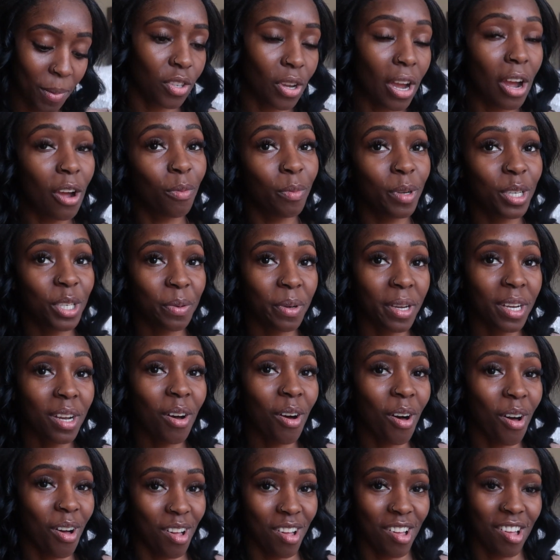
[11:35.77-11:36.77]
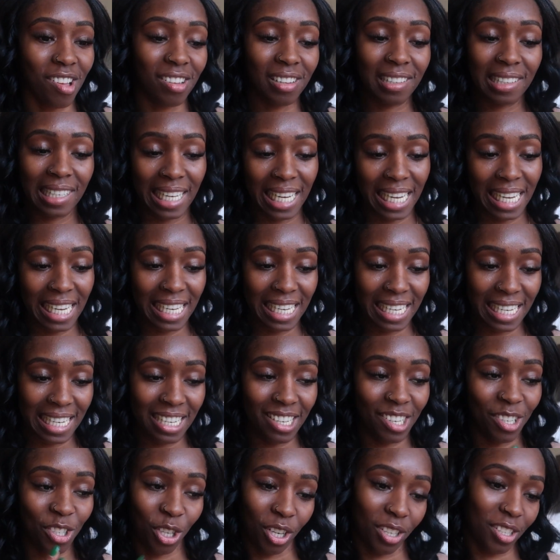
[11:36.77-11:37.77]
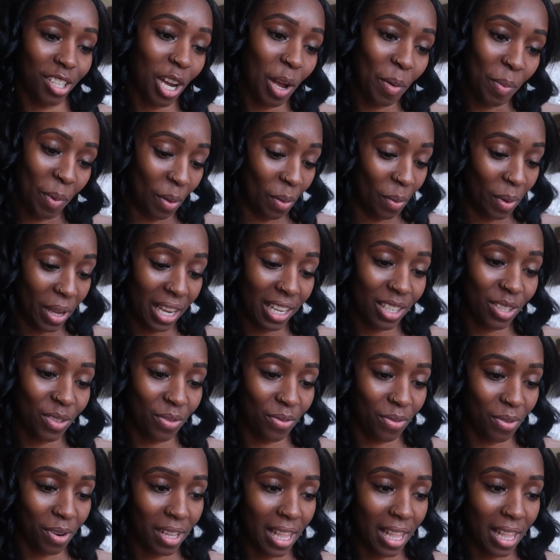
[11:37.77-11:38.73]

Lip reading: so I will be doing a haul in just a couple weeks for